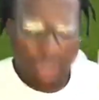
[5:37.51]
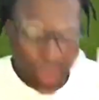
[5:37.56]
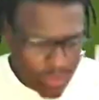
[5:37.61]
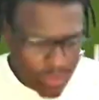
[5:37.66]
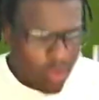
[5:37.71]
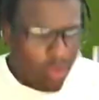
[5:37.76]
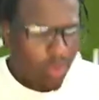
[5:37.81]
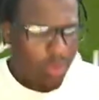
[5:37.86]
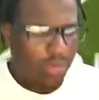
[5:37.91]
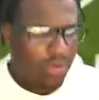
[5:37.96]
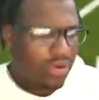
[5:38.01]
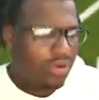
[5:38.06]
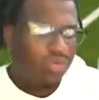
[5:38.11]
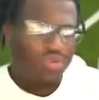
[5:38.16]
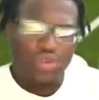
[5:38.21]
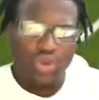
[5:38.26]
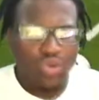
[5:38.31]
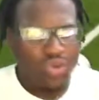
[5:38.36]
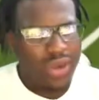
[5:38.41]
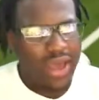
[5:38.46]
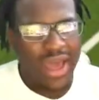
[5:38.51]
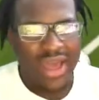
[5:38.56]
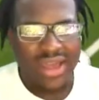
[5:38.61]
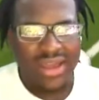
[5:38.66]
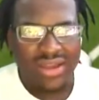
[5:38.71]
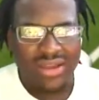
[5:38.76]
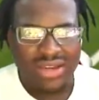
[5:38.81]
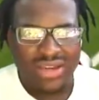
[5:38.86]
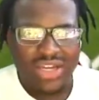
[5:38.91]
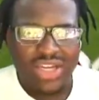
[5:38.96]
Come on, bro. Don't do
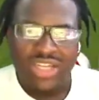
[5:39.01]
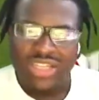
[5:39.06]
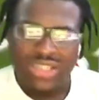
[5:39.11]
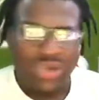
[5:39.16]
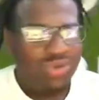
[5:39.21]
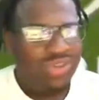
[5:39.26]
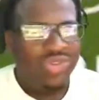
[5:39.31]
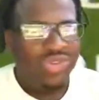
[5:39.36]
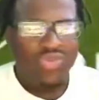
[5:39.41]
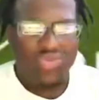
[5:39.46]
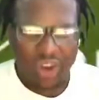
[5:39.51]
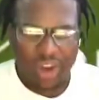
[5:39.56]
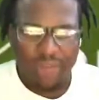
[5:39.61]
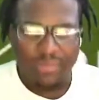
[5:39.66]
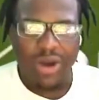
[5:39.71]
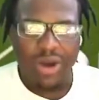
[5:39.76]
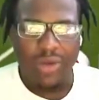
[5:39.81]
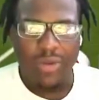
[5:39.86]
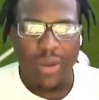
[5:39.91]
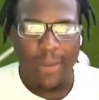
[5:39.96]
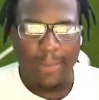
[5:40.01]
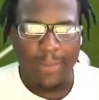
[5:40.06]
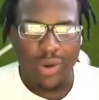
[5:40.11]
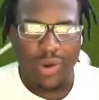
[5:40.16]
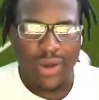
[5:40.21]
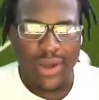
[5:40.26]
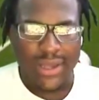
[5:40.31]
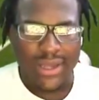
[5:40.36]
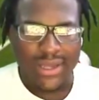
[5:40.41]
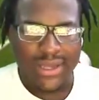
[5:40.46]
that. Don't you run my way,
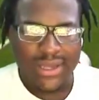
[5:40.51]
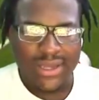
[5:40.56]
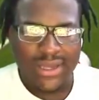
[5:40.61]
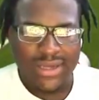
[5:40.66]
boy.